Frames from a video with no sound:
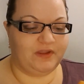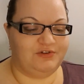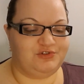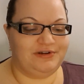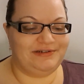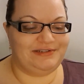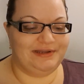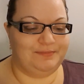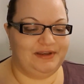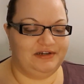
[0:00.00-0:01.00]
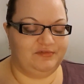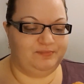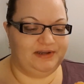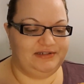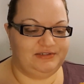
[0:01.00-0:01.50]
I was trying to take a big enough
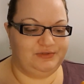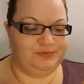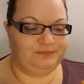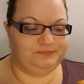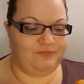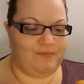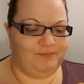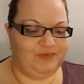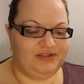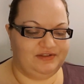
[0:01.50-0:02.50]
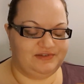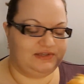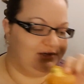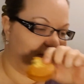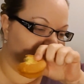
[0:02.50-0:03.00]
bite to get the
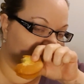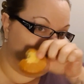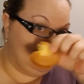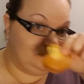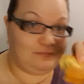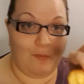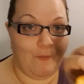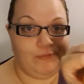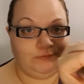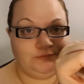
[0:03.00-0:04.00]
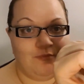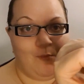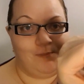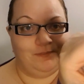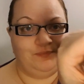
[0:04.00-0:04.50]
center, but
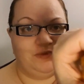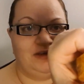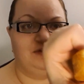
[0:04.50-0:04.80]
I